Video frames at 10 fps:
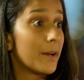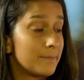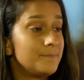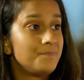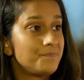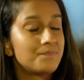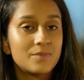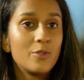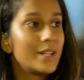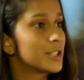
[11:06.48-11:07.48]
yeah. yeah.
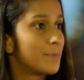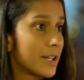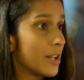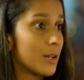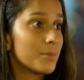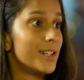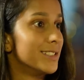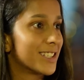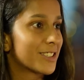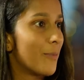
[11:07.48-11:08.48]
The way it's picking up,
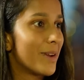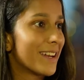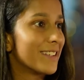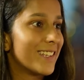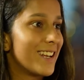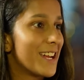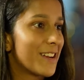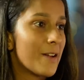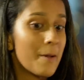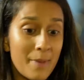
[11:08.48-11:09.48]
girls are coming and they're like,
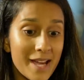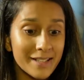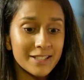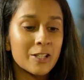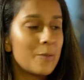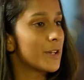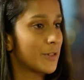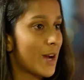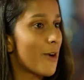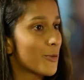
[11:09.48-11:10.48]
parents are coming, you
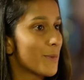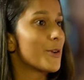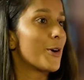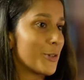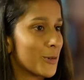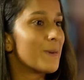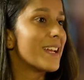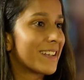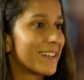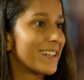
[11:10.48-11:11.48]
know, I want my daughter to
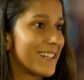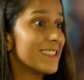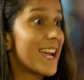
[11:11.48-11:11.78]
play cricket. And